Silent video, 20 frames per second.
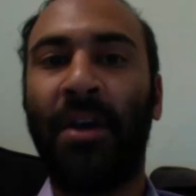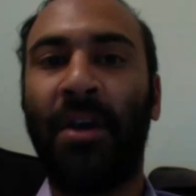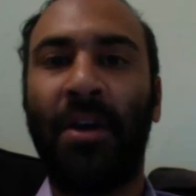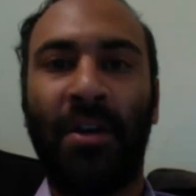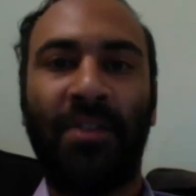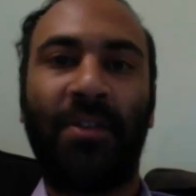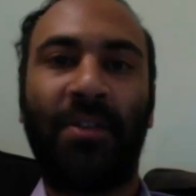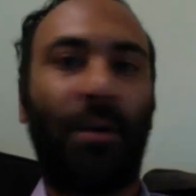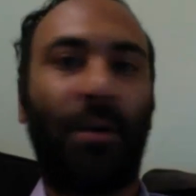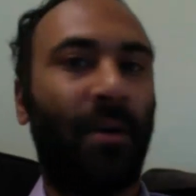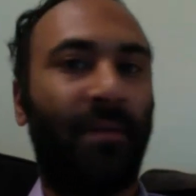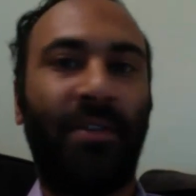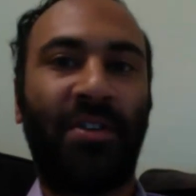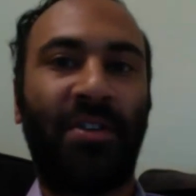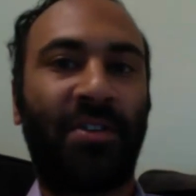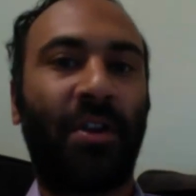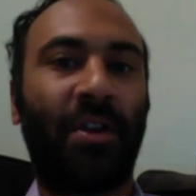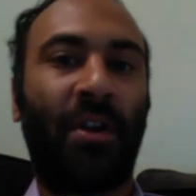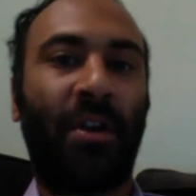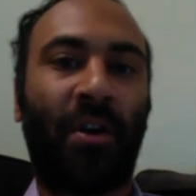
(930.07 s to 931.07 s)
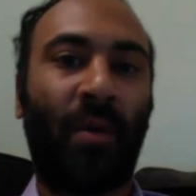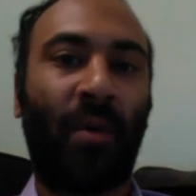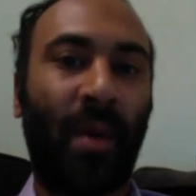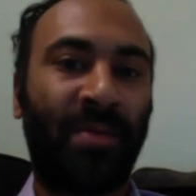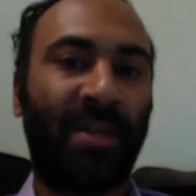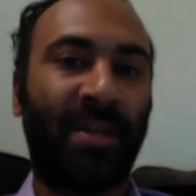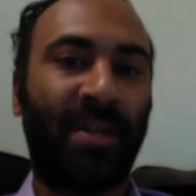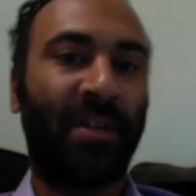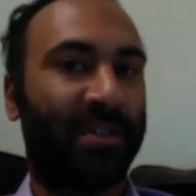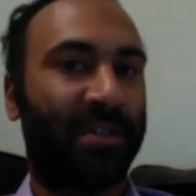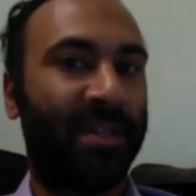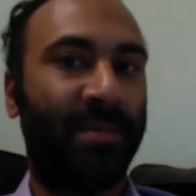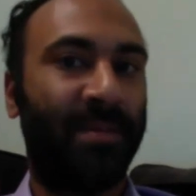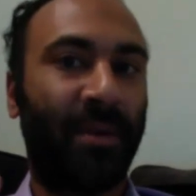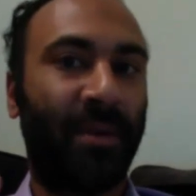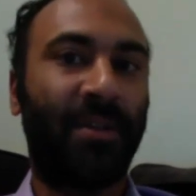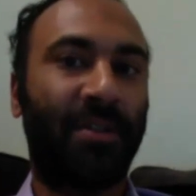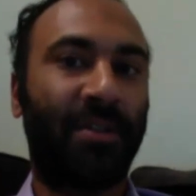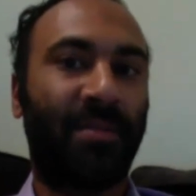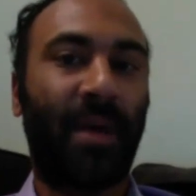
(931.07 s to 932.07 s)
So if you just go to our website, you'll see
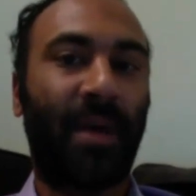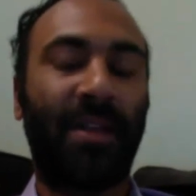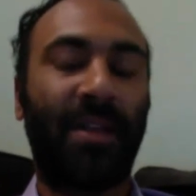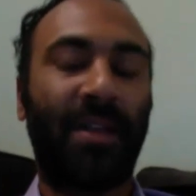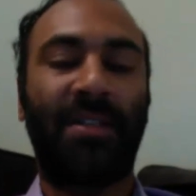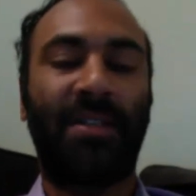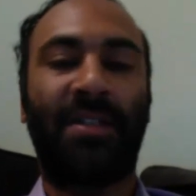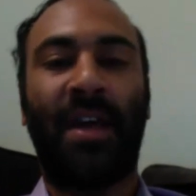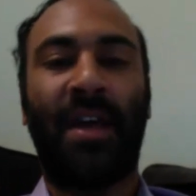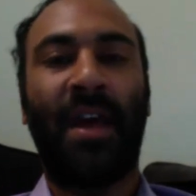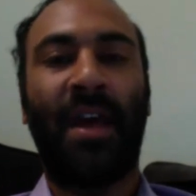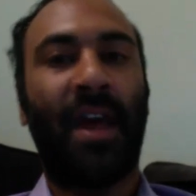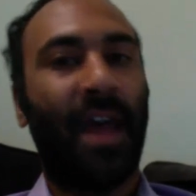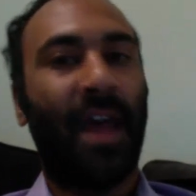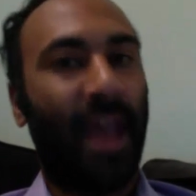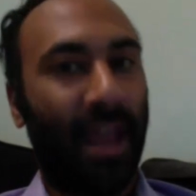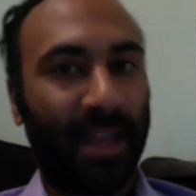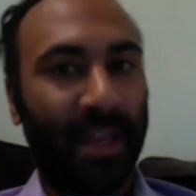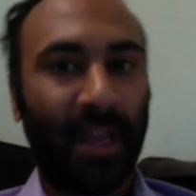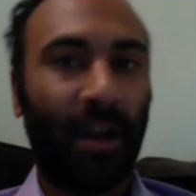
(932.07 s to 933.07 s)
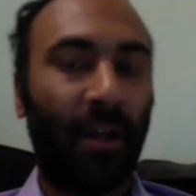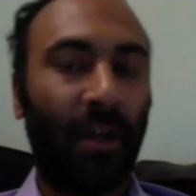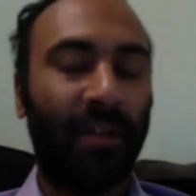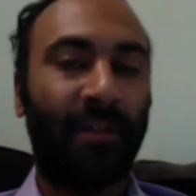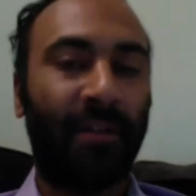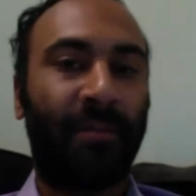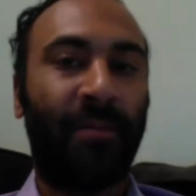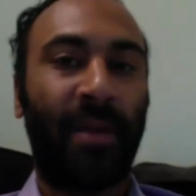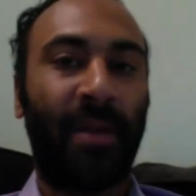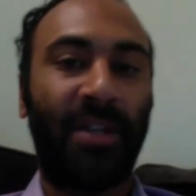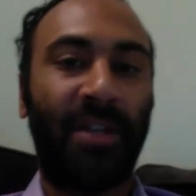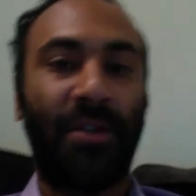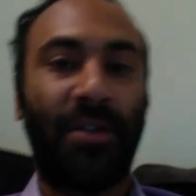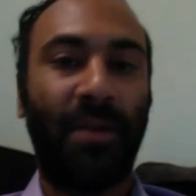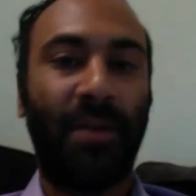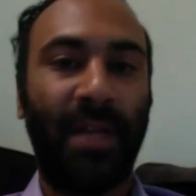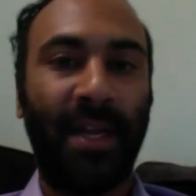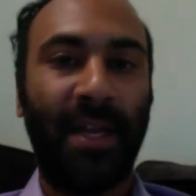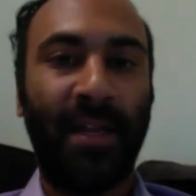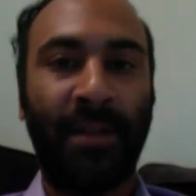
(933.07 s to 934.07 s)
both those buttons and get all the information you
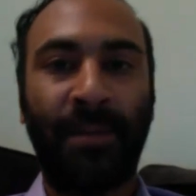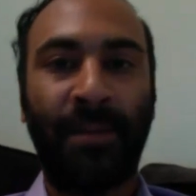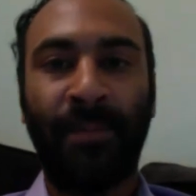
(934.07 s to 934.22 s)
need.